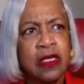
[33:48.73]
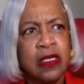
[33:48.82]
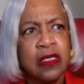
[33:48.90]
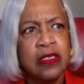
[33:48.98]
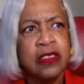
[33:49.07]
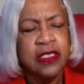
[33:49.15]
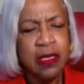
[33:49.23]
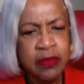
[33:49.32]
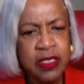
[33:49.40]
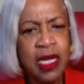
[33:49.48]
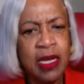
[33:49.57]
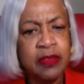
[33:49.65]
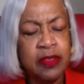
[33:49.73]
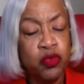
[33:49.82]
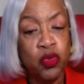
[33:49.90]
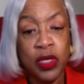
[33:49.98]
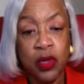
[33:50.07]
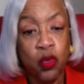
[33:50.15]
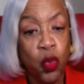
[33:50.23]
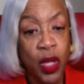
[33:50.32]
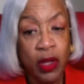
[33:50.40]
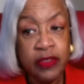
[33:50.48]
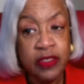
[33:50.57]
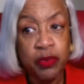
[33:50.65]
sometimes really
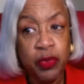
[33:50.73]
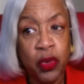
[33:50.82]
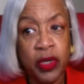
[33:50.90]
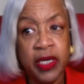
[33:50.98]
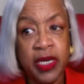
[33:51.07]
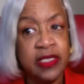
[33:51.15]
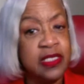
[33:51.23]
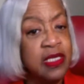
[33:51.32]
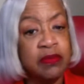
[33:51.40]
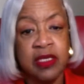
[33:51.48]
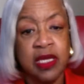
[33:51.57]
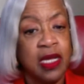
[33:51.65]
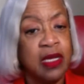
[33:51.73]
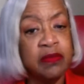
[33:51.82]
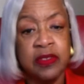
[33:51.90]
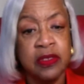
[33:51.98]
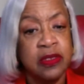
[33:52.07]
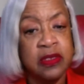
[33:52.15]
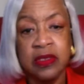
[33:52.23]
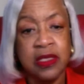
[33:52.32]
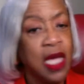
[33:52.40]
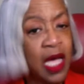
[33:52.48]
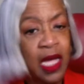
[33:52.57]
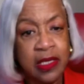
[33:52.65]
well supported and sometimes
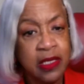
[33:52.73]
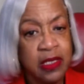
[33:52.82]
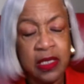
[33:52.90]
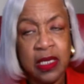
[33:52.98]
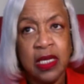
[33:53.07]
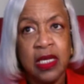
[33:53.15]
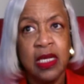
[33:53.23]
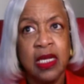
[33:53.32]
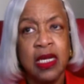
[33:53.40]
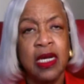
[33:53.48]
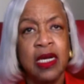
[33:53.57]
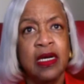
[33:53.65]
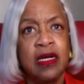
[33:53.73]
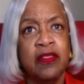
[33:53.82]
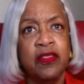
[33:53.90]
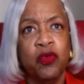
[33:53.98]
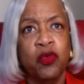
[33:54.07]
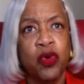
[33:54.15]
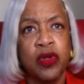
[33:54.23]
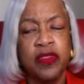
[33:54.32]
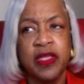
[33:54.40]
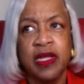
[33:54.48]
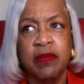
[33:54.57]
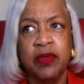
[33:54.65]
not. The work that
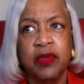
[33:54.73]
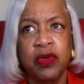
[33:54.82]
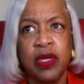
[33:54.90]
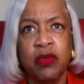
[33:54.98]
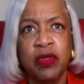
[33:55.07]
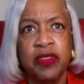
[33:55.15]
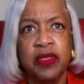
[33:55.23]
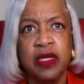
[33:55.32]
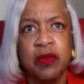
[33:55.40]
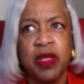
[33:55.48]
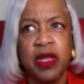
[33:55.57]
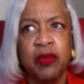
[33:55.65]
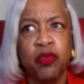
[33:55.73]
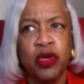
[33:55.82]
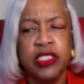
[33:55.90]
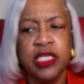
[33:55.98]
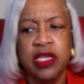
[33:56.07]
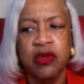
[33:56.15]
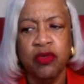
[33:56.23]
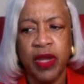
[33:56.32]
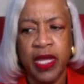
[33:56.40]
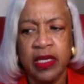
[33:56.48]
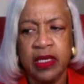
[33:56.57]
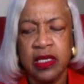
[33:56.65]
I'm doing with the Compelling Preaching
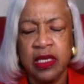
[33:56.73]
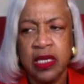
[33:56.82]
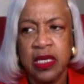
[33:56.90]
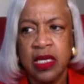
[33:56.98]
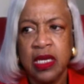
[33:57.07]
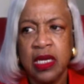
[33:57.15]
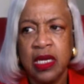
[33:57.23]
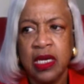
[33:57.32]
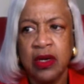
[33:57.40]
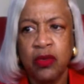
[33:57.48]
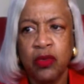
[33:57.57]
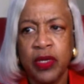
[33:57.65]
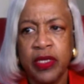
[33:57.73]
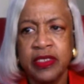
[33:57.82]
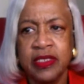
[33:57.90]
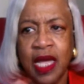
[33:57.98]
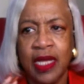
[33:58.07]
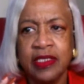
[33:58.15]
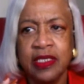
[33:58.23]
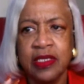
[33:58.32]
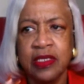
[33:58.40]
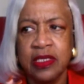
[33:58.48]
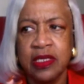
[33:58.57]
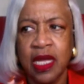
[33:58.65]
Grant was not
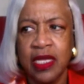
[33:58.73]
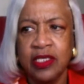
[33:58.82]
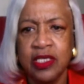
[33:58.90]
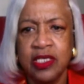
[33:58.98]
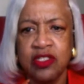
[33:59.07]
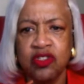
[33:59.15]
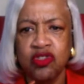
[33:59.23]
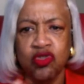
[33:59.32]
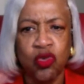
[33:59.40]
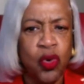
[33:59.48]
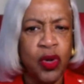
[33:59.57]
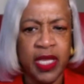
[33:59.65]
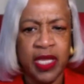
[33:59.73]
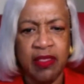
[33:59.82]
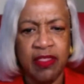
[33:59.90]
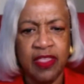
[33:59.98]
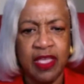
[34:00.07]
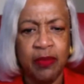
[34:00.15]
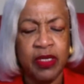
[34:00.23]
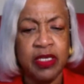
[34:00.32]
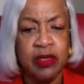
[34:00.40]
to destroy anything, but to